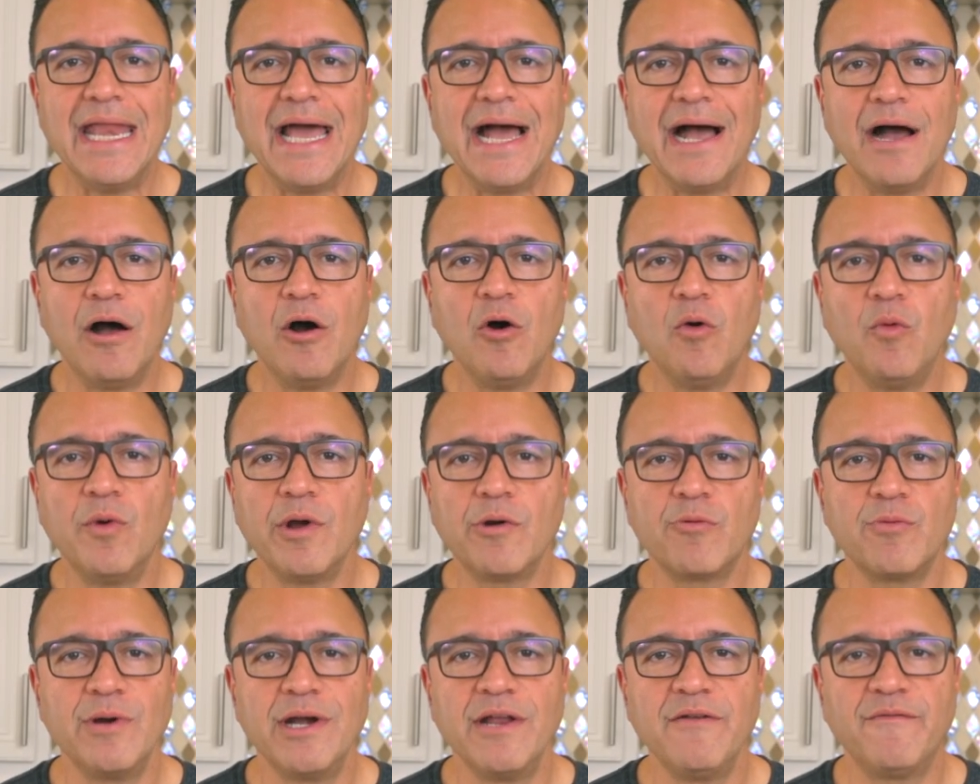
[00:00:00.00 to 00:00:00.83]
now
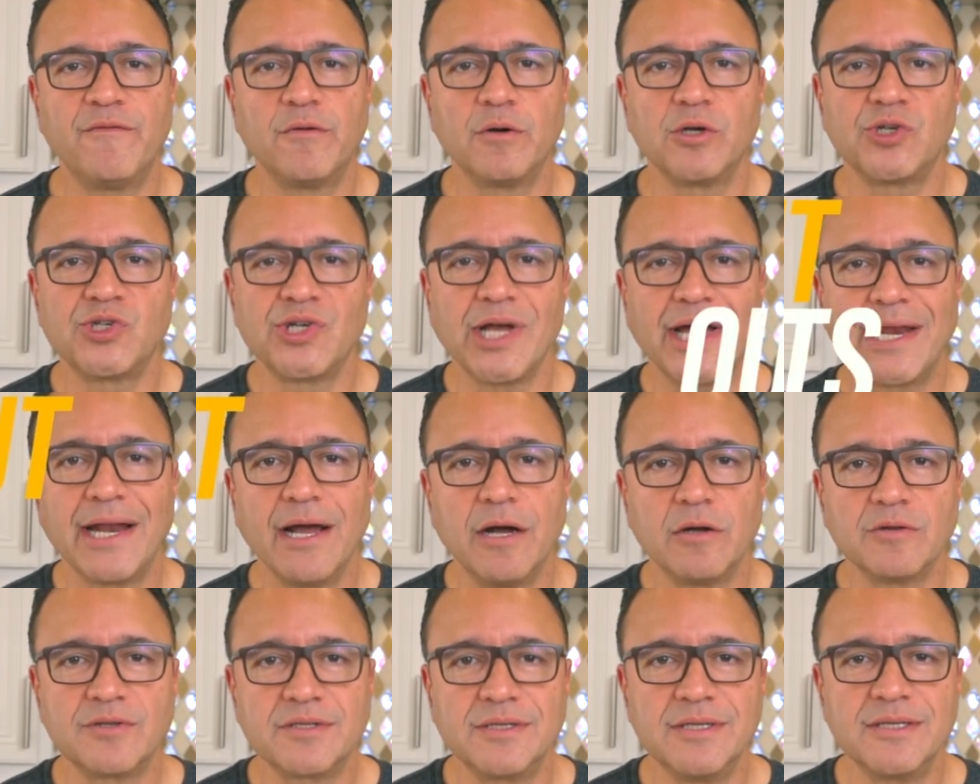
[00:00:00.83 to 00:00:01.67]
we're ready for
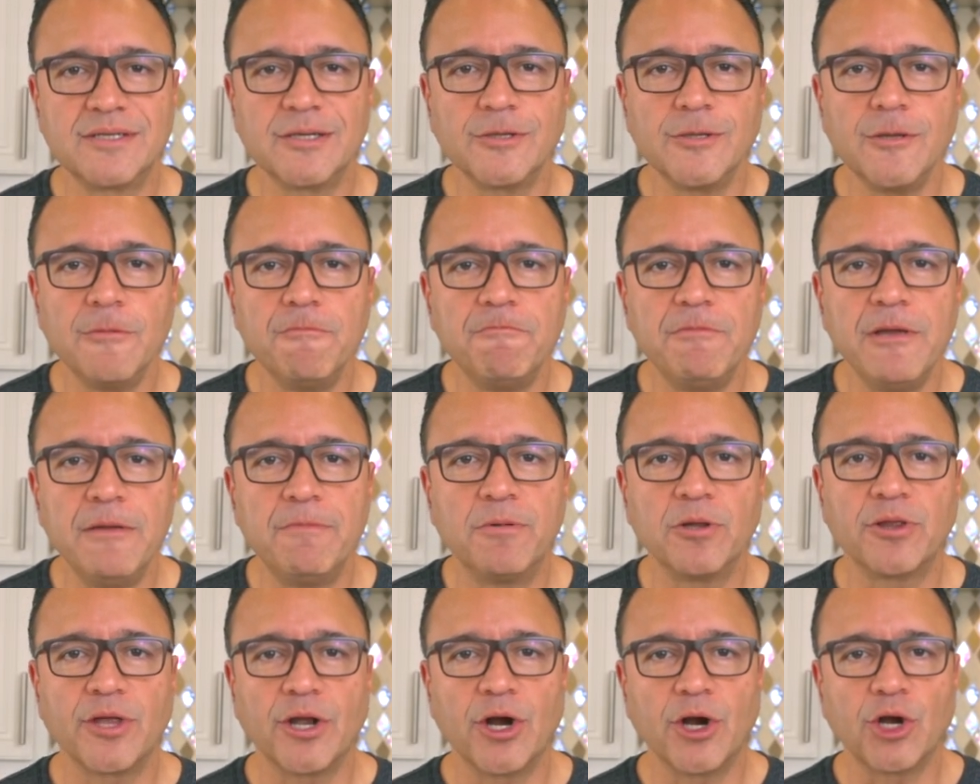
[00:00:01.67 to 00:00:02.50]
shoutouts. These are the
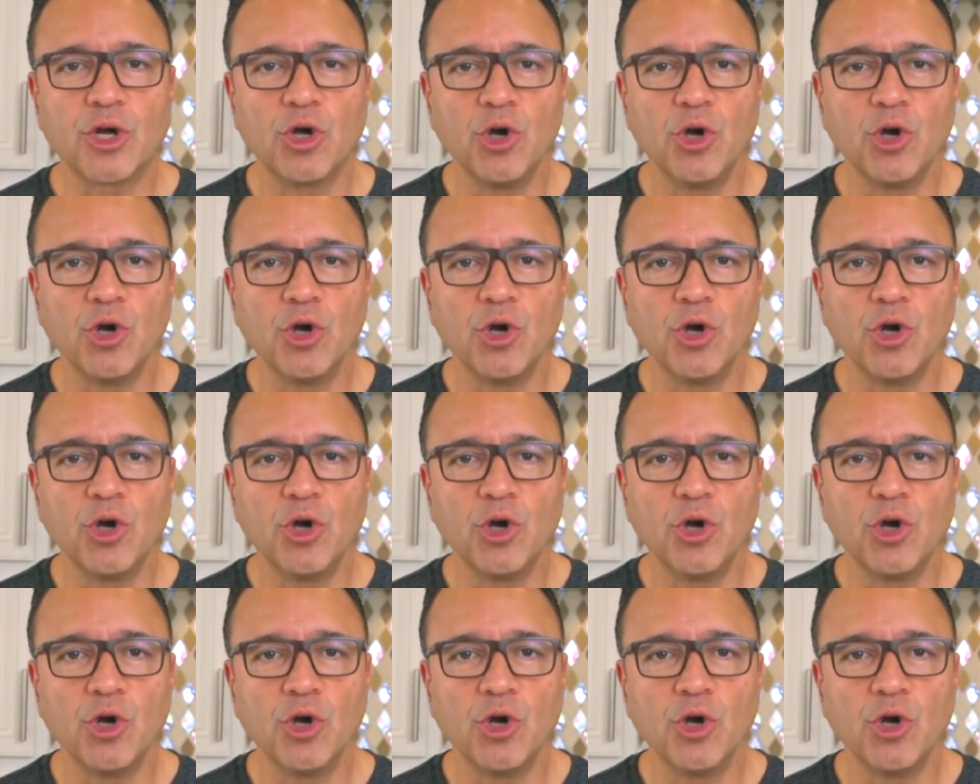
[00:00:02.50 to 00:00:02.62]
people that are